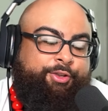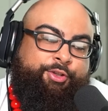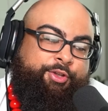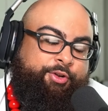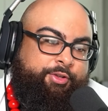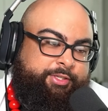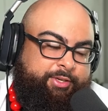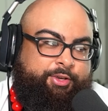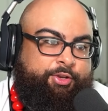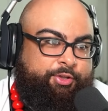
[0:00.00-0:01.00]
You are gonna go to
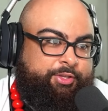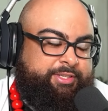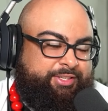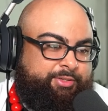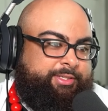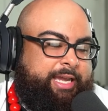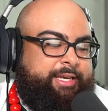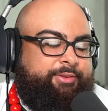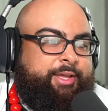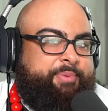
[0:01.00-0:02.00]
you are gonna go to
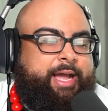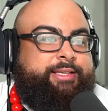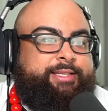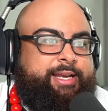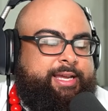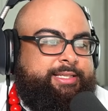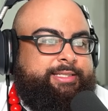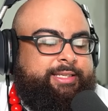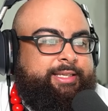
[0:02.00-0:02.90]
society with that pass at us?